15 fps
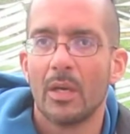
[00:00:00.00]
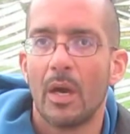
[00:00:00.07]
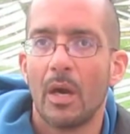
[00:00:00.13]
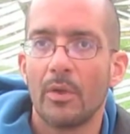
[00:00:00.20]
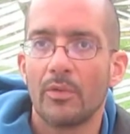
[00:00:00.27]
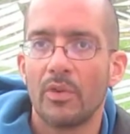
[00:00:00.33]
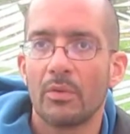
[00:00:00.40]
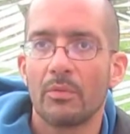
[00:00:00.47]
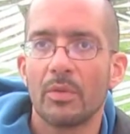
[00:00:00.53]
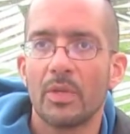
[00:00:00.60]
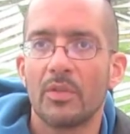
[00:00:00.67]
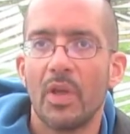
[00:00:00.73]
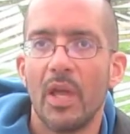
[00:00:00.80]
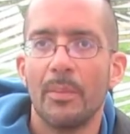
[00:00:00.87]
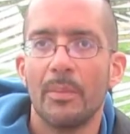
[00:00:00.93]
are generally
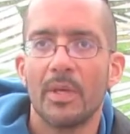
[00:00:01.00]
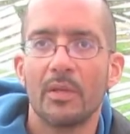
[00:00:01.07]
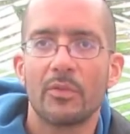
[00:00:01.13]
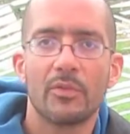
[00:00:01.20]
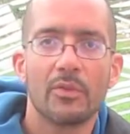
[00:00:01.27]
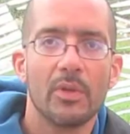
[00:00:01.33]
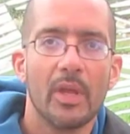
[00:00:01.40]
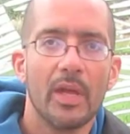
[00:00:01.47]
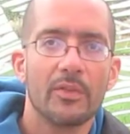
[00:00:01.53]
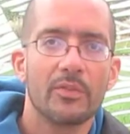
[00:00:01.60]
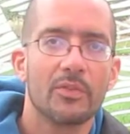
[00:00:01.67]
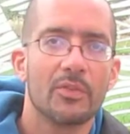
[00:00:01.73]
10 minutes or less,